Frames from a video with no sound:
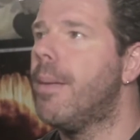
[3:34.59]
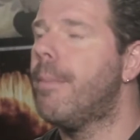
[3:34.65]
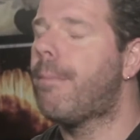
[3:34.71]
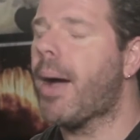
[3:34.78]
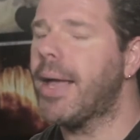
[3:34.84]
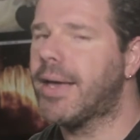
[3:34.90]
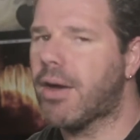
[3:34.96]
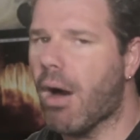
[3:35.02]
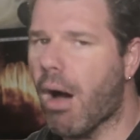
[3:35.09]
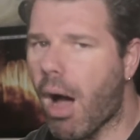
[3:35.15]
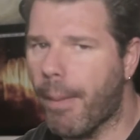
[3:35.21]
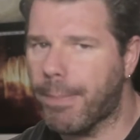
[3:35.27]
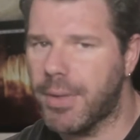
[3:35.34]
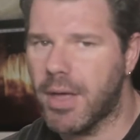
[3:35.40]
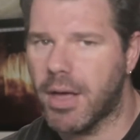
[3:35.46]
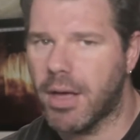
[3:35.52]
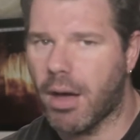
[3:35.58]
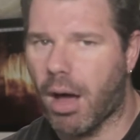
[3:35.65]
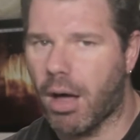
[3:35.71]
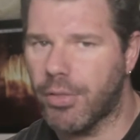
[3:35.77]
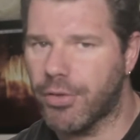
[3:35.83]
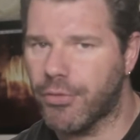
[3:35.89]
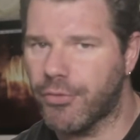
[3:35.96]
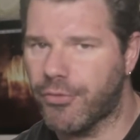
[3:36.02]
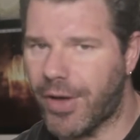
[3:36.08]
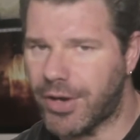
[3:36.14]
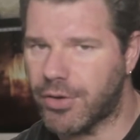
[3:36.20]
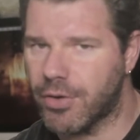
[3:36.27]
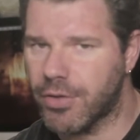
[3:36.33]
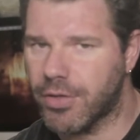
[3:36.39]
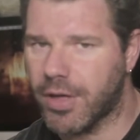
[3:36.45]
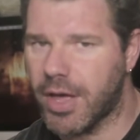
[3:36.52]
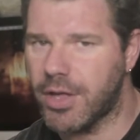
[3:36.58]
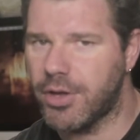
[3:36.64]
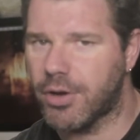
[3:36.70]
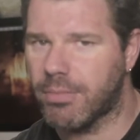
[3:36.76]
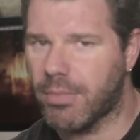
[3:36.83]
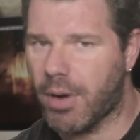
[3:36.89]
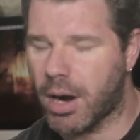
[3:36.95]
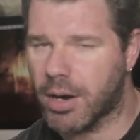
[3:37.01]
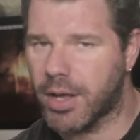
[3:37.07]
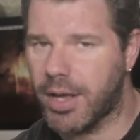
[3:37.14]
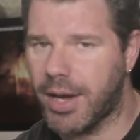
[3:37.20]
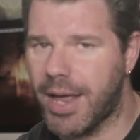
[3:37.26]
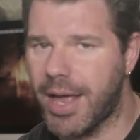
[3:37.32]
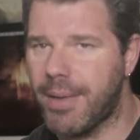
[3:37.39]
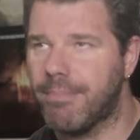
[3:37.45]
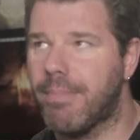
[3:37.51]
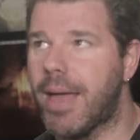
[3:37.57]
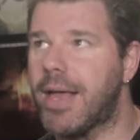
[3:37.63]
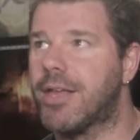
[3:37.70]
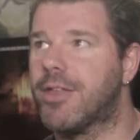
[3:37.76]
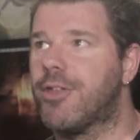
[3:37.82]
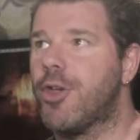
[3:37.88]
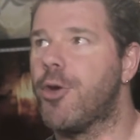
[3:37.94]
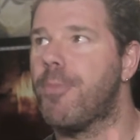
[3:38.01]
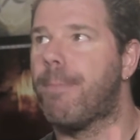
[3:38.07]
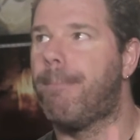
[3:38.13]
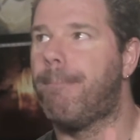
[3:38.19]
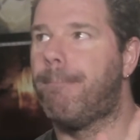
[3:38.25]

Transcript: By copying other vendors in your market, it makes you